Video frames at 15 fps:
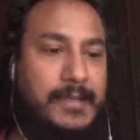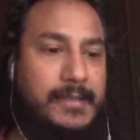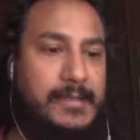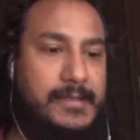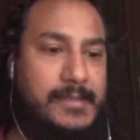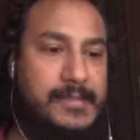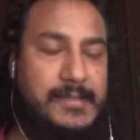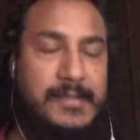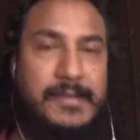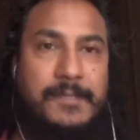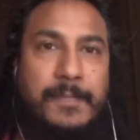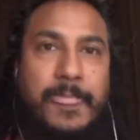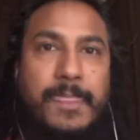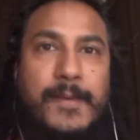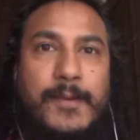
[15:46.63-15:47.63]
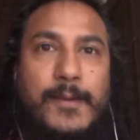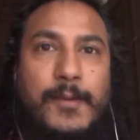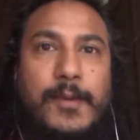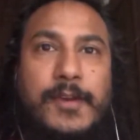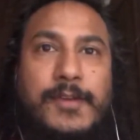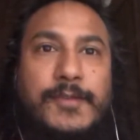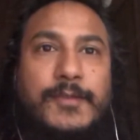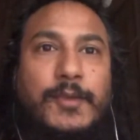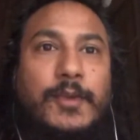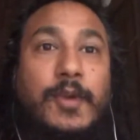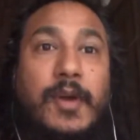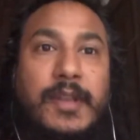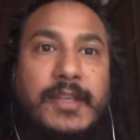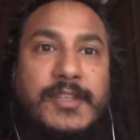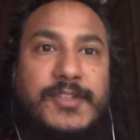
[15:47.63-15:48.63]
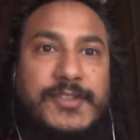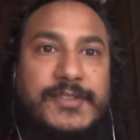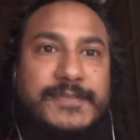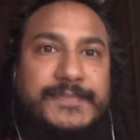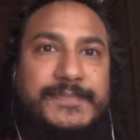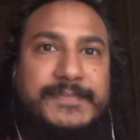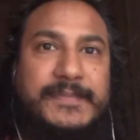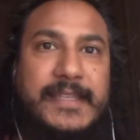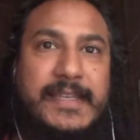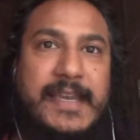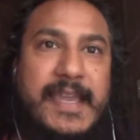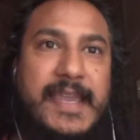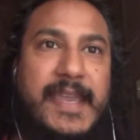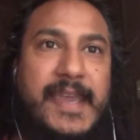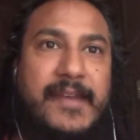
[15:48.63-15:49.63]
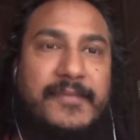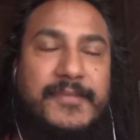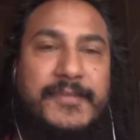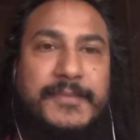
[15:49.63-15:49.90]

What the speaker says: this wonderful connection that I have.